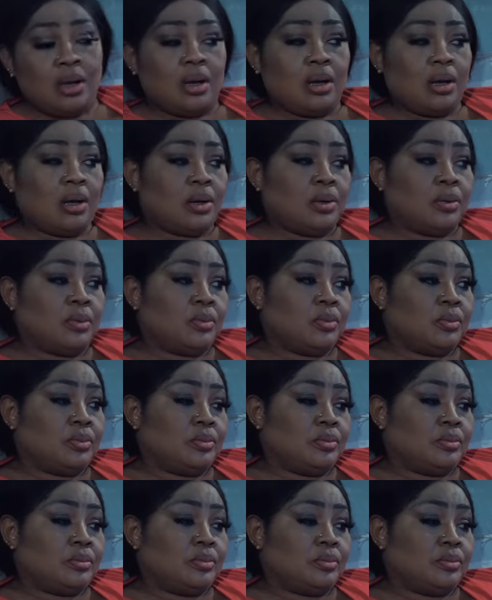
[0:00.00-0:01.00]

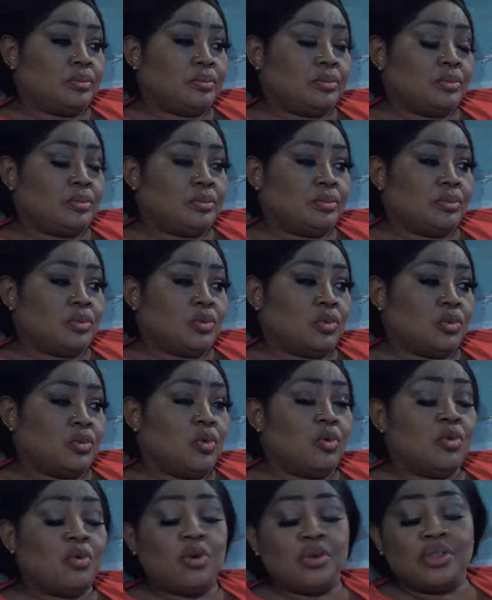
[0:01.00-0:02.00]

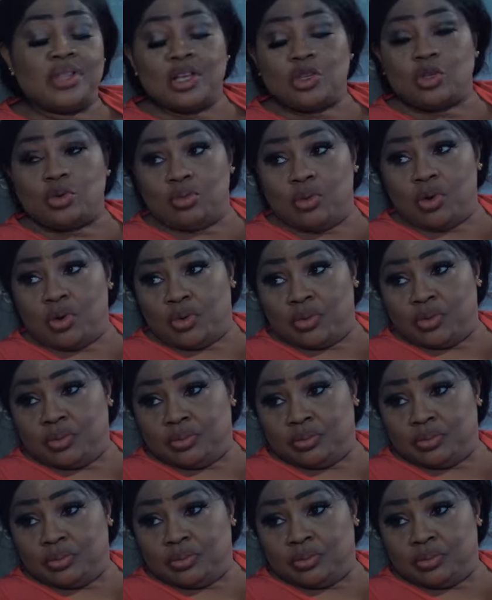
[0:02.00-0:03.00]
We'll go there tomorrow.
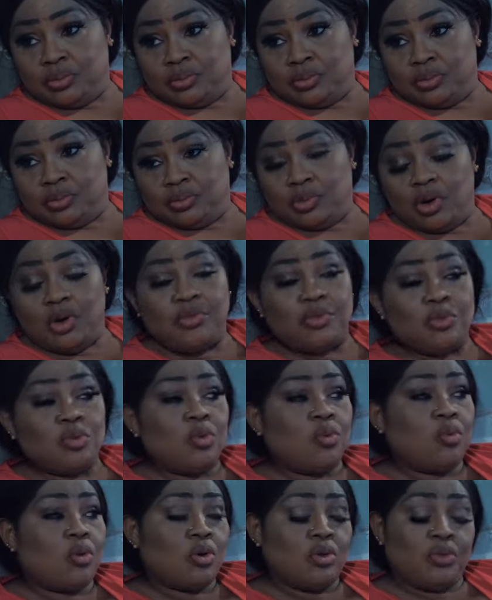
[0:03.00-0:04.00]
But if you
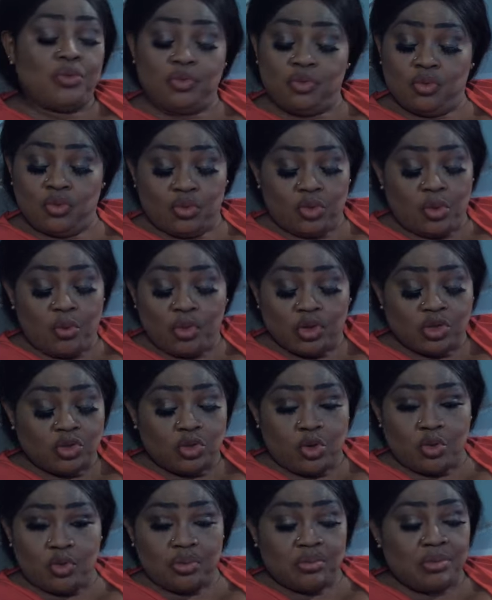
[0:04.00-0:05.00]
don't want to
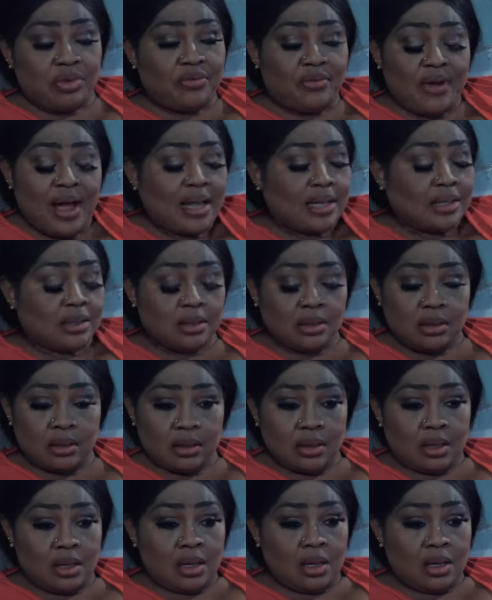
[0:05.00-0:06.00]
go with me, fine.
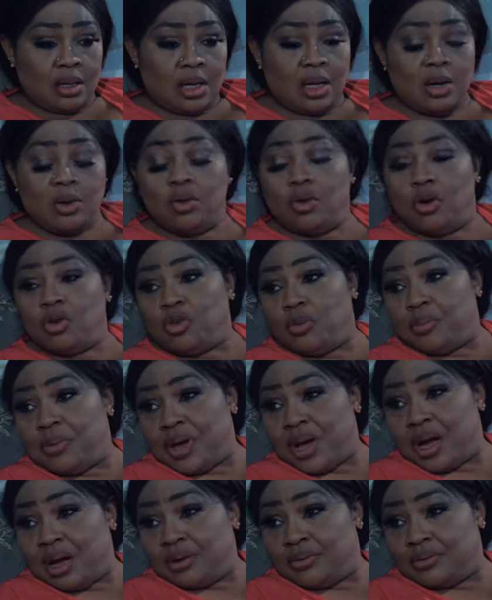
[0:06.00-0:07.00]
I'll go on your
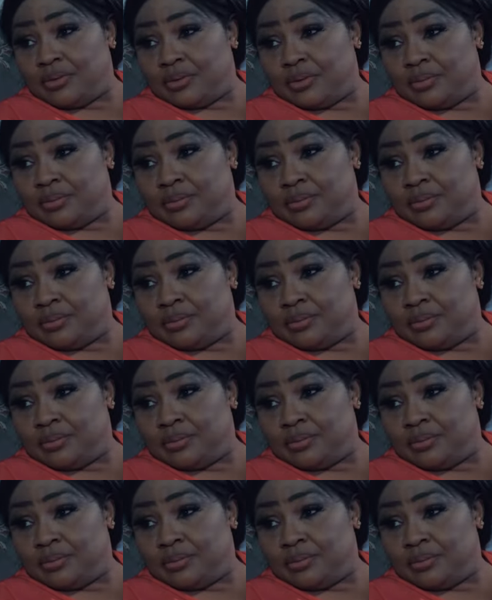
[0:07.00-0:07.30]
behalf.